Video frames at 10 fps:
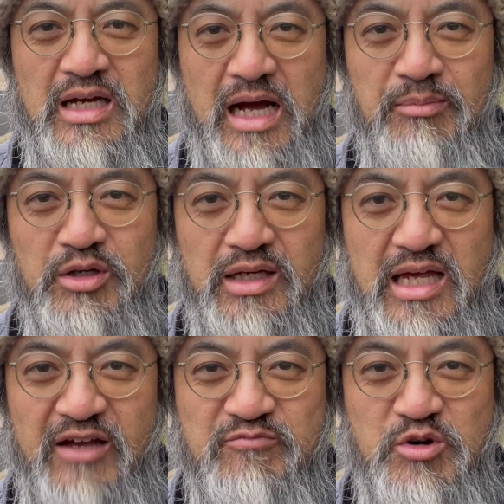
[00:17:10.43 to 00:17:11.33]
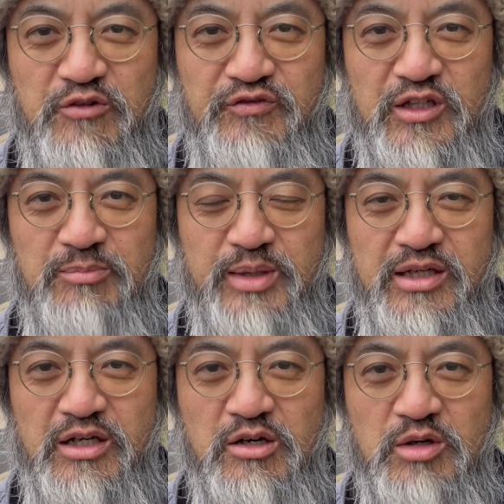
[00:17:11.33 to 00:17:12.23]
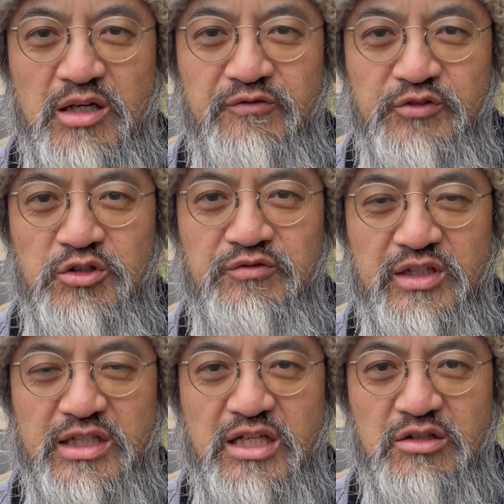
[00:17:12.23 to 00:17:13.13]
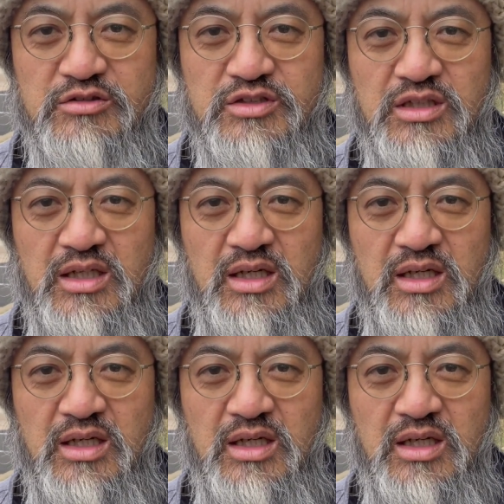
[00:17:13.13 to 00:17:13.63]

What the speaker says: I'm going to have more Filipino food videos,